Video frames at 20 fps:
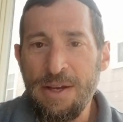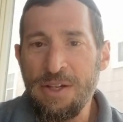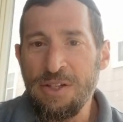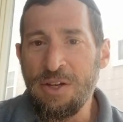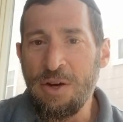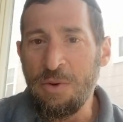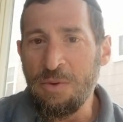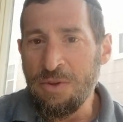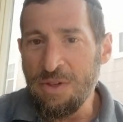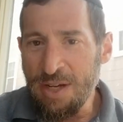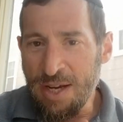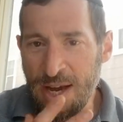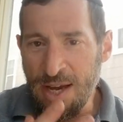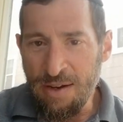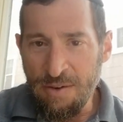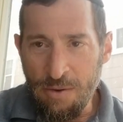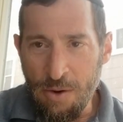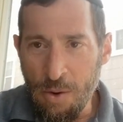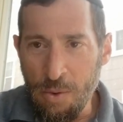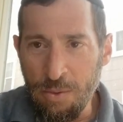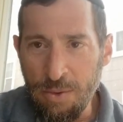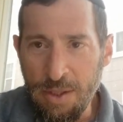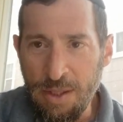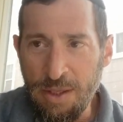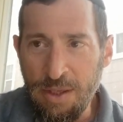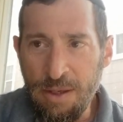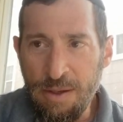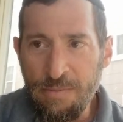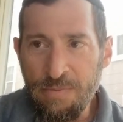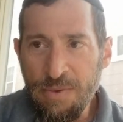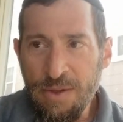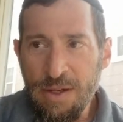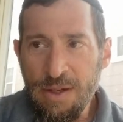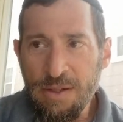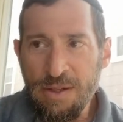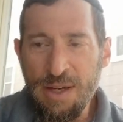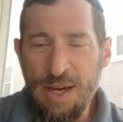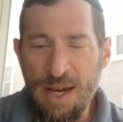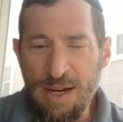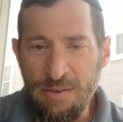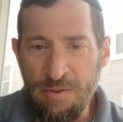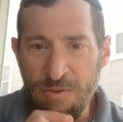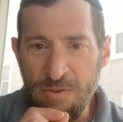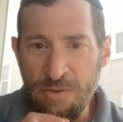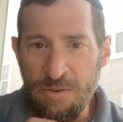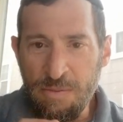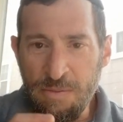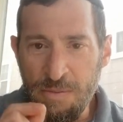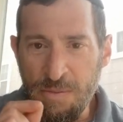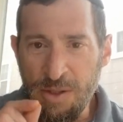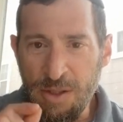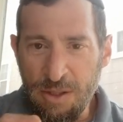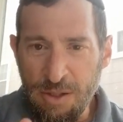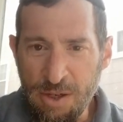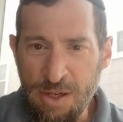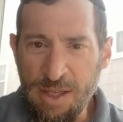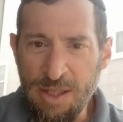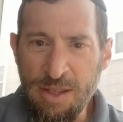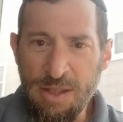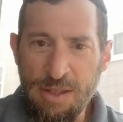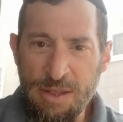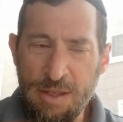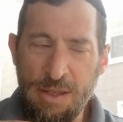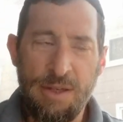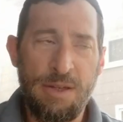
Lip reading: So to kind of look at